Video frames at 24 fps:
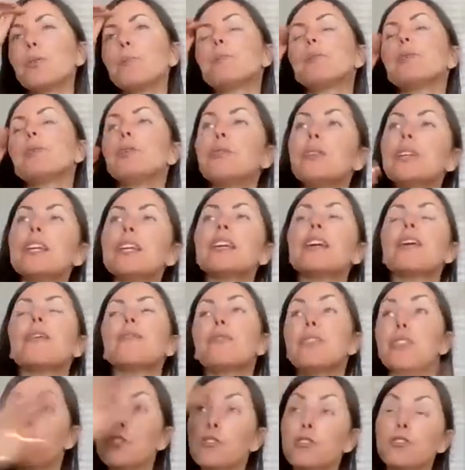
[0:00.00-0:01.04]
beauty of
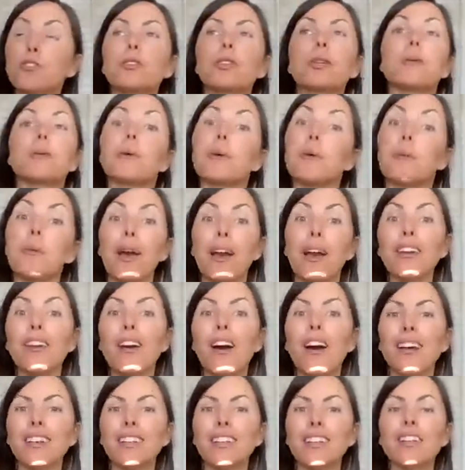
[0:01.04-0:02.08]
this journey we went on,
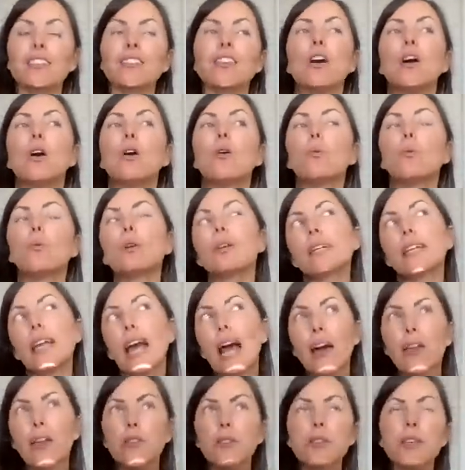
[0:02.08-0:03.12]
because we're
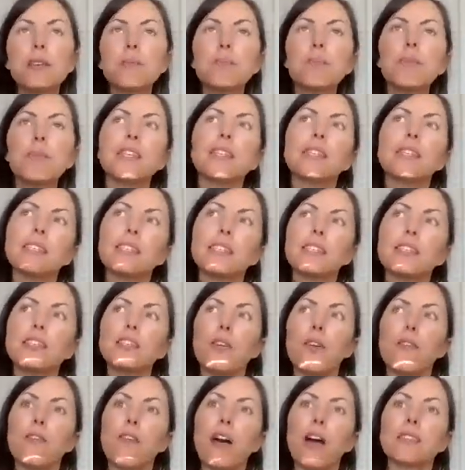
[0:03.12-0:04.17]
gathering pieces
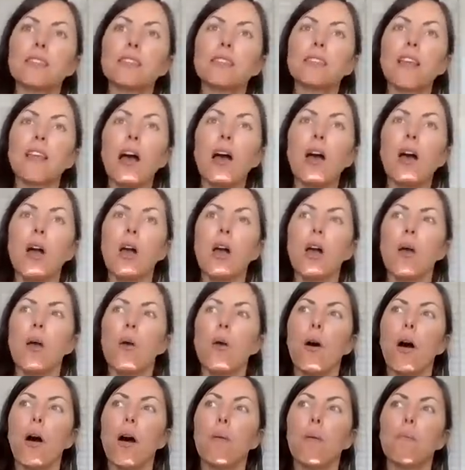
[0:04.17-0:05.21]
of us that
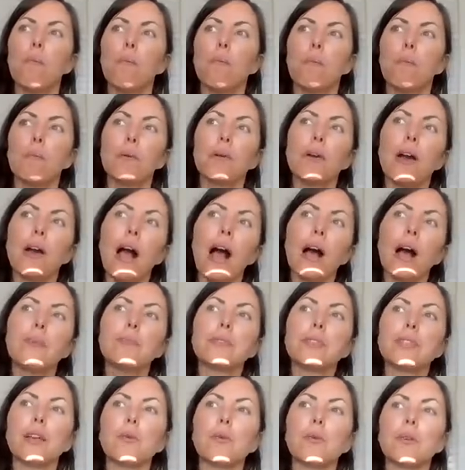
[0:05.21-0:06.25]

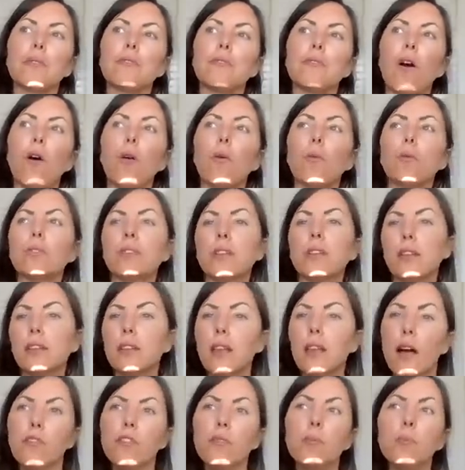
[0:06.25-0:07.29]
perhaps that we felt was
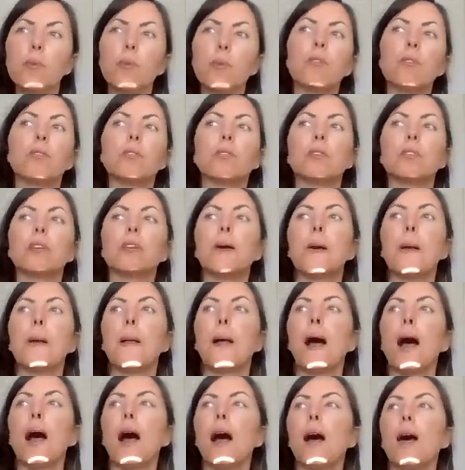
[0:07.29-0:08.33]
unlovable, or
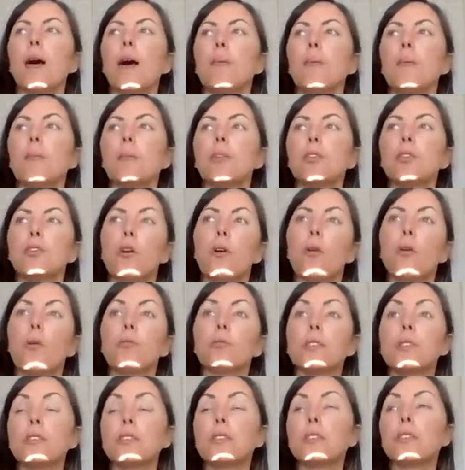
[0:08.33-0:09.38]
you know,
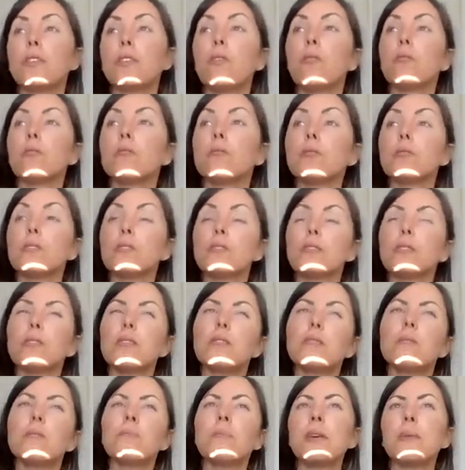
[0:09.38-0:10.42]

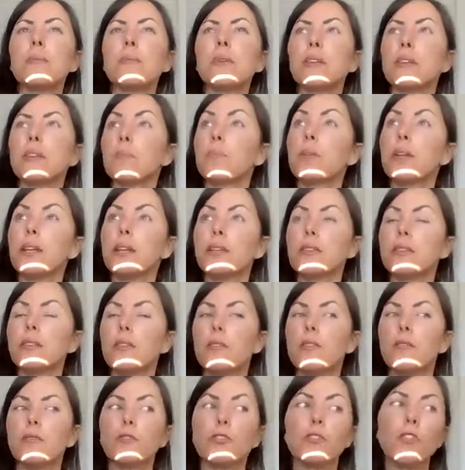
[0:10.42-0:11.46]
still maybe in a place
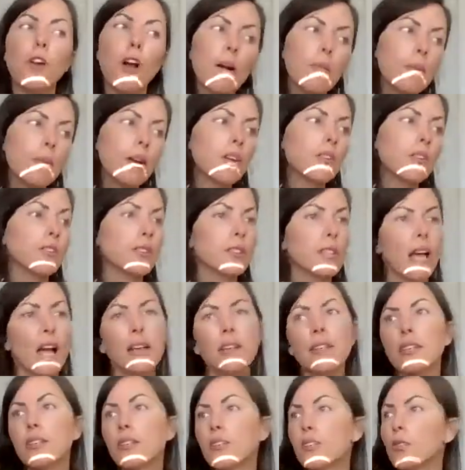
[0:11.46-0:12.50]
of trauma or
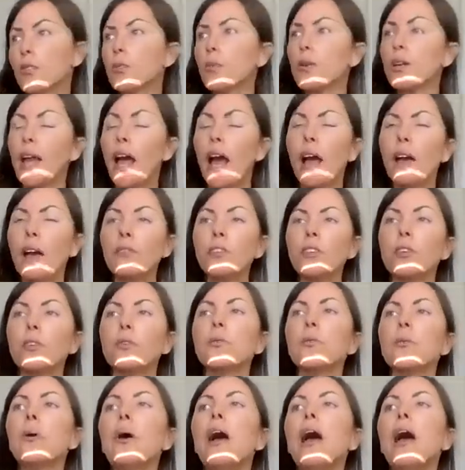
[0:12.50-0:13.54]
sadness or what have
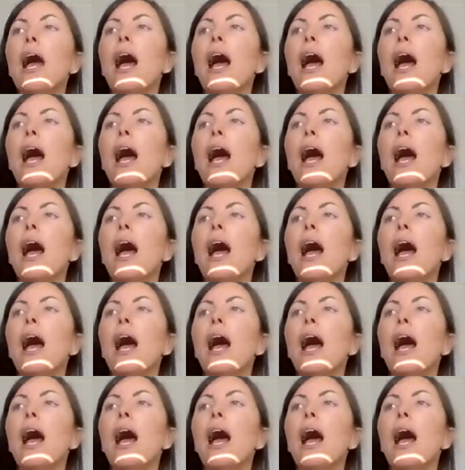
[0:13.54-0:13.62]
you.